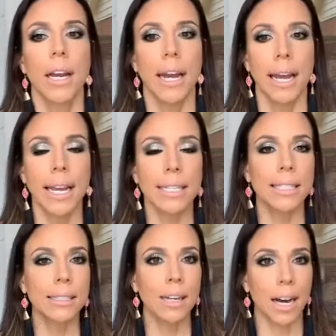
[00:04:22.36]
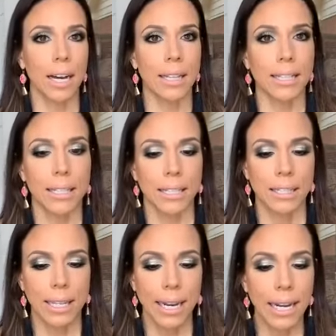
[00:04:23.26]
He did not
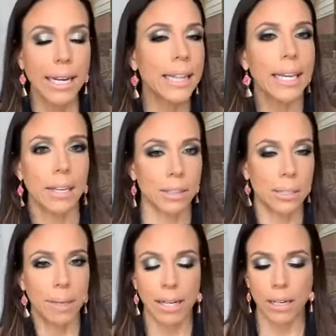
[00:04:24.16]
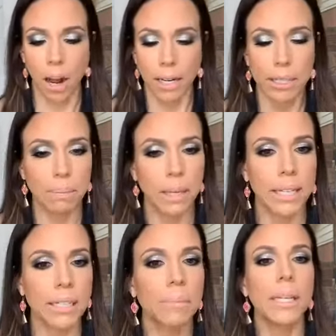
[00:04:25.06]
say anything else to me. He did not explain
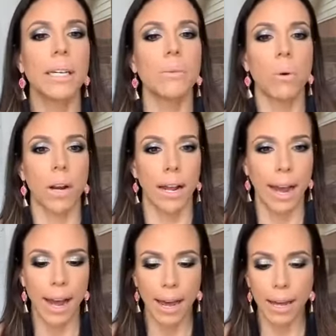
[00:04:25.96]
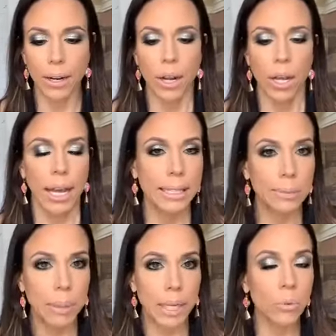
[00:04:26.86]
to me what I had,
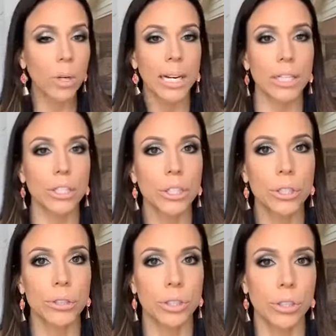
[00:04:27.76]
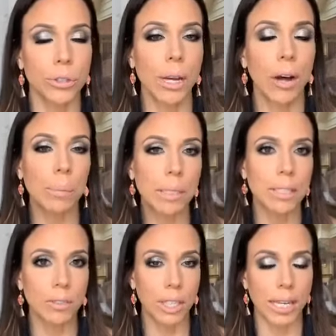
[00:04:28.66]
explain what I could do to help
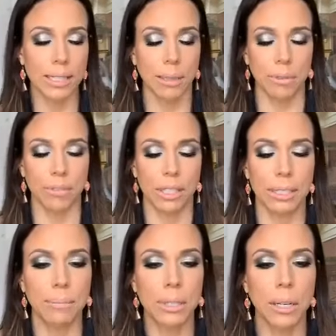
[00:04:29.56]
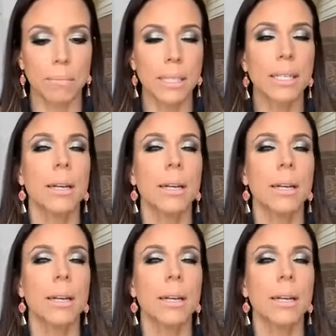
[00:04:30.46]
alleviate some of the symptoms.